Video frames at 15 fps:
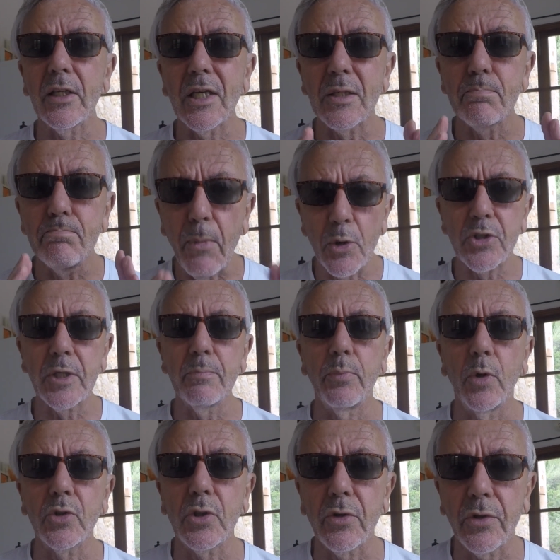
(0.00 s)
the most
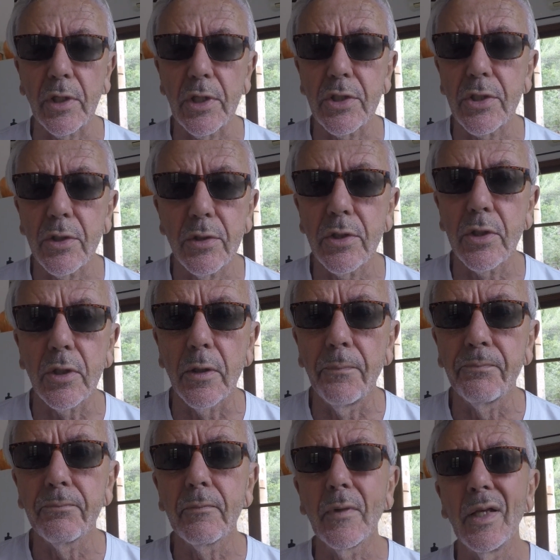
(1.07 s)
important thing to you to do.
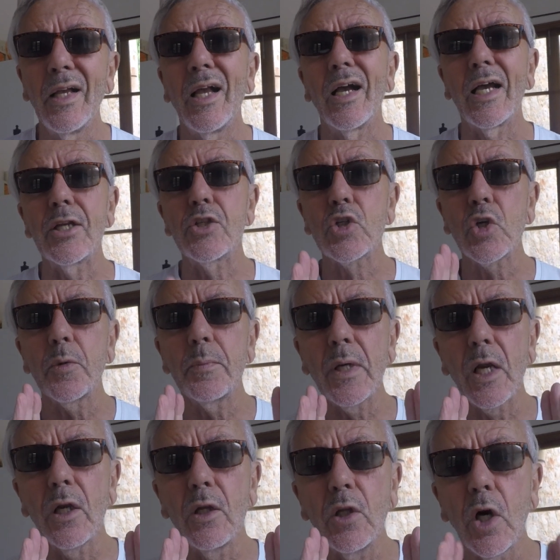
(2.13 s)
It took me a
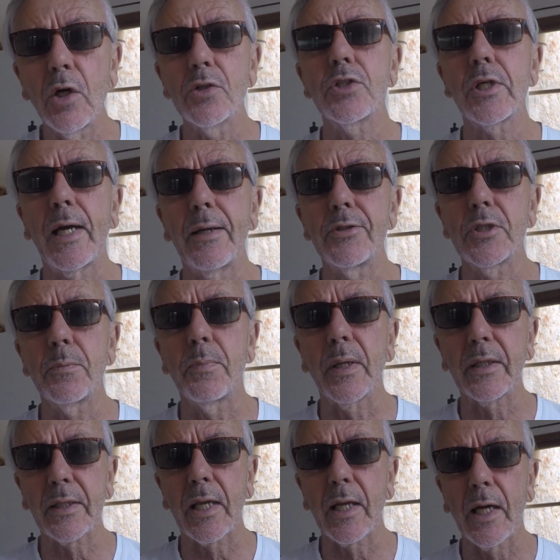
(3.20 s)
long time to
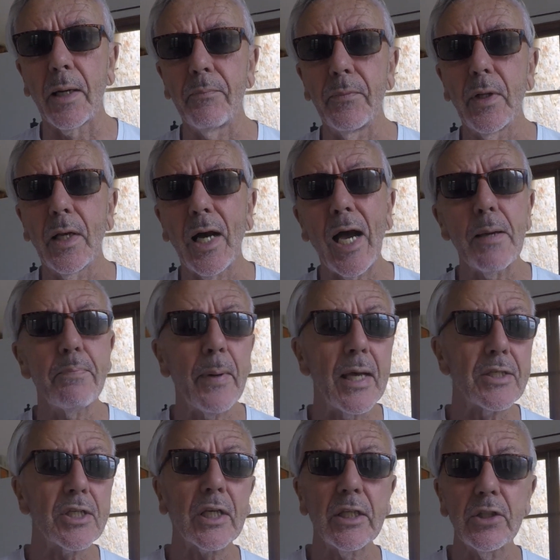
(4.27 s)
pick that up. I
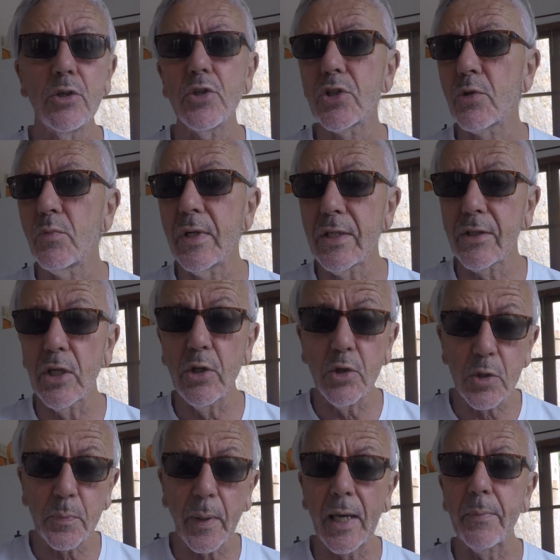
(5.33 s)
basically used to read the
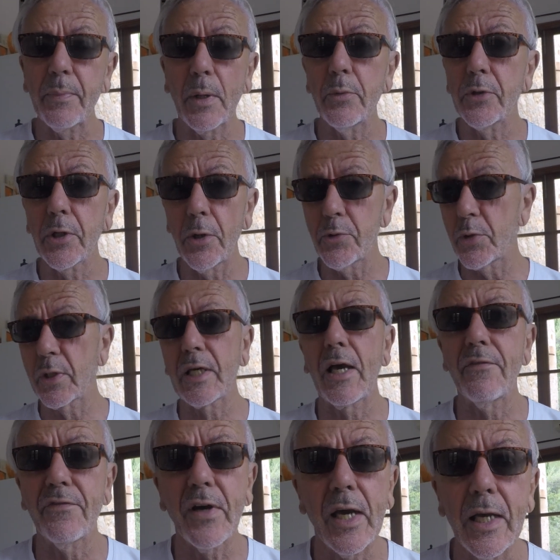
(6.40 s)
newspaper. I would go to a
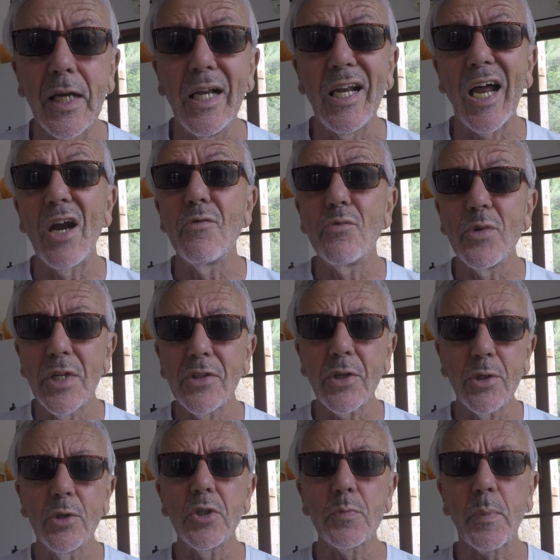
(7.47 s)
cafe and read the
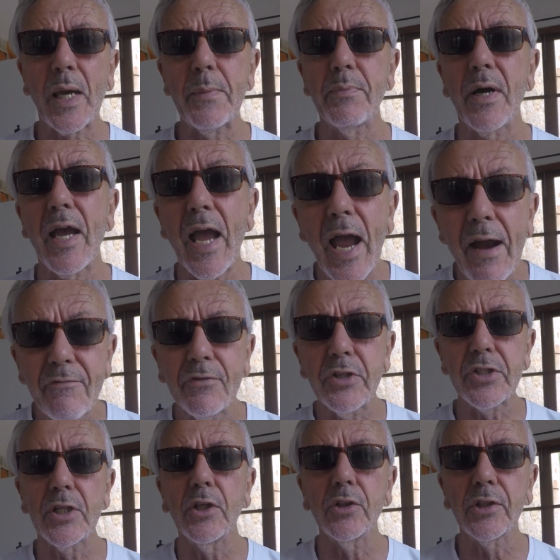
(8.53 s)
newspaper every
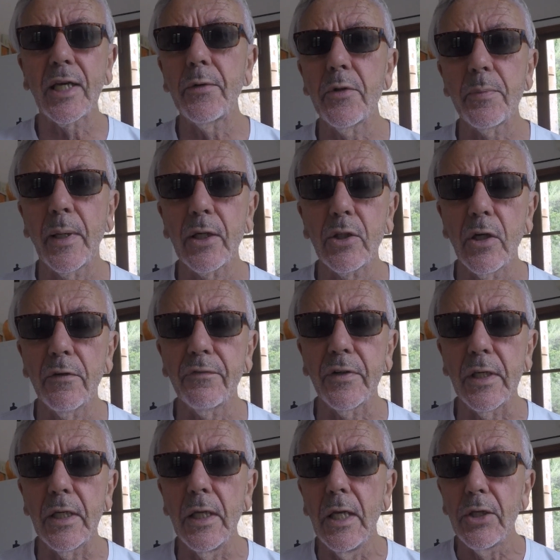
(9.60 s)
single day with my
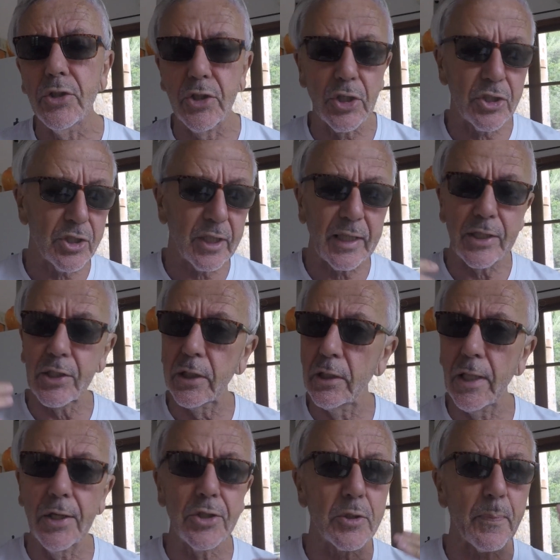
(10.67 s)
coffee just to get to
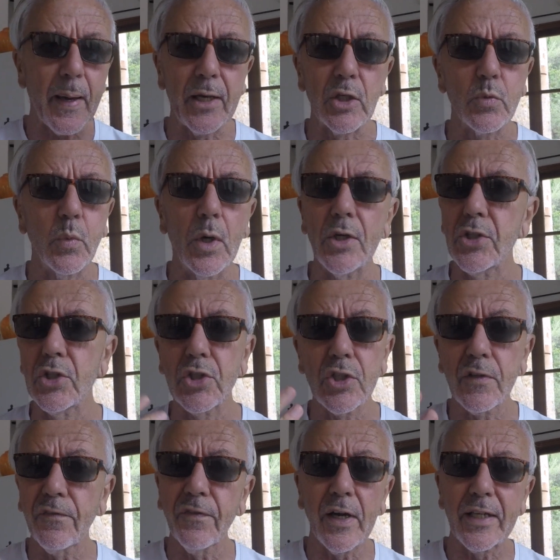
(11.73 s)
learn Spanish words and just
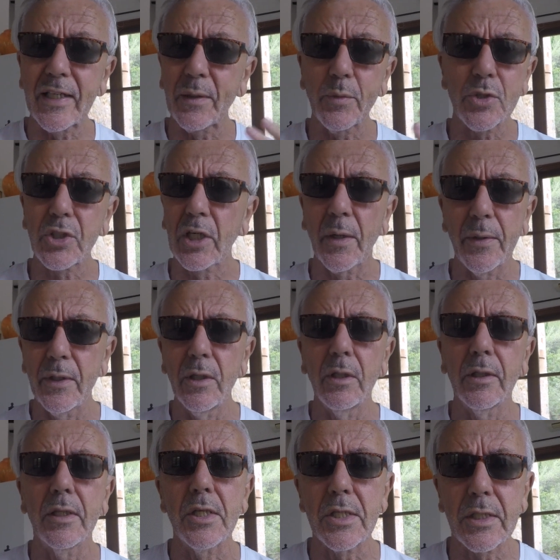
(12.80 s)
to find out what's going
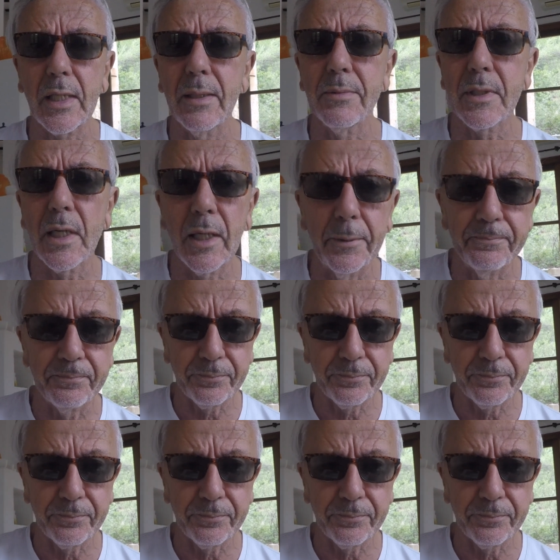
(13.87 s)
on at the same time.